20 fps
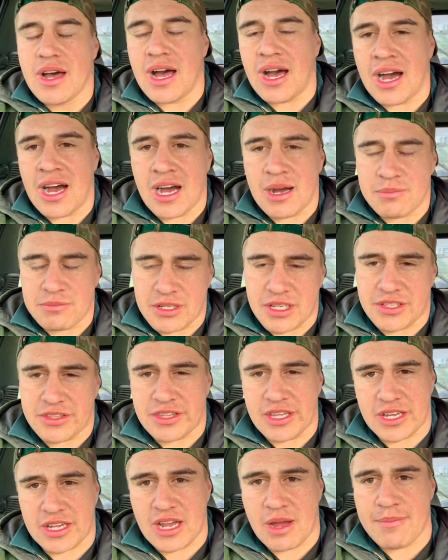Um,
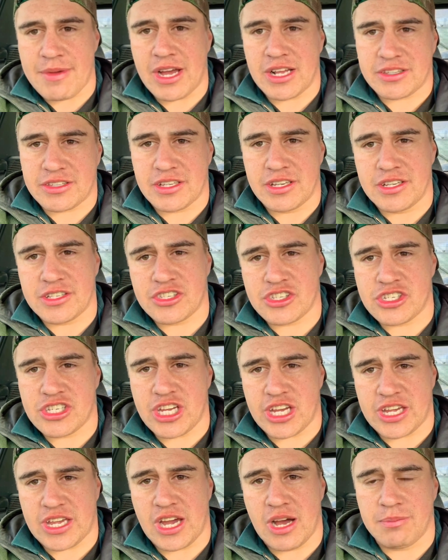they come out to
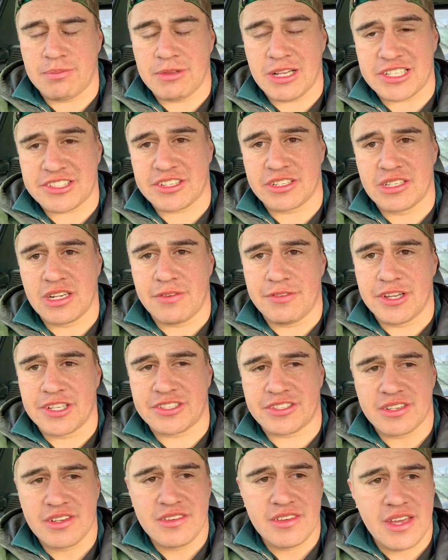check our bloods and
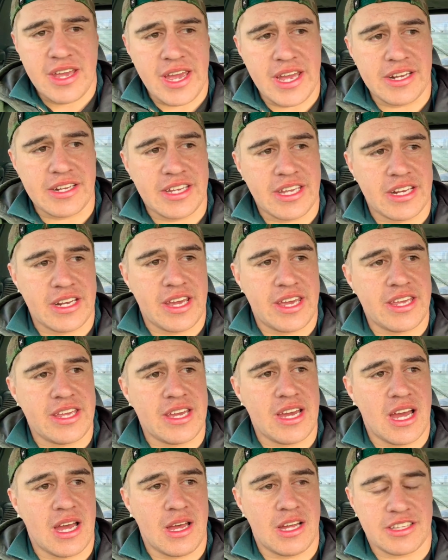livers and get a,
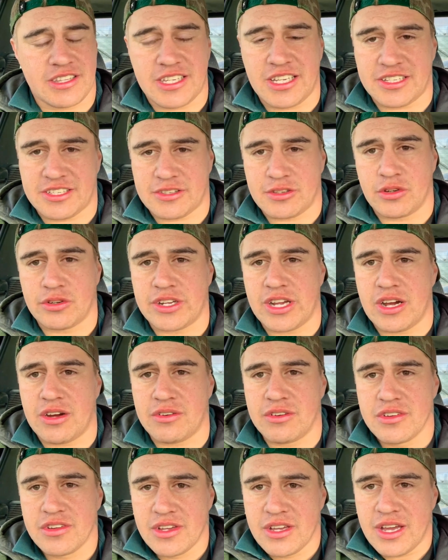uh, a test on
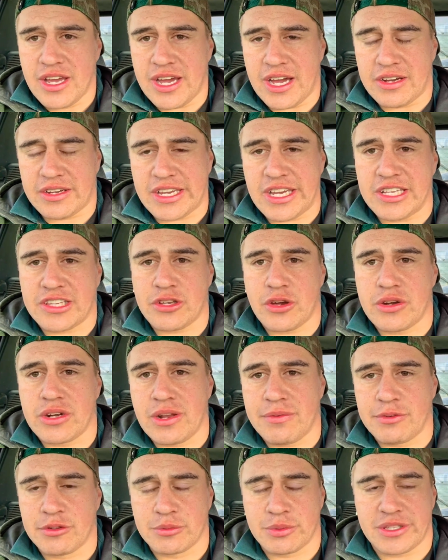our, our ketone
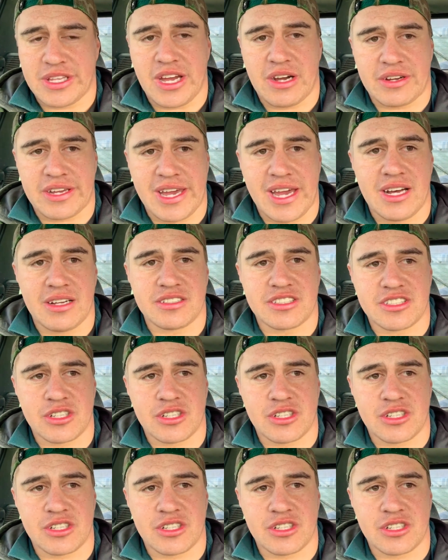levels with our cows.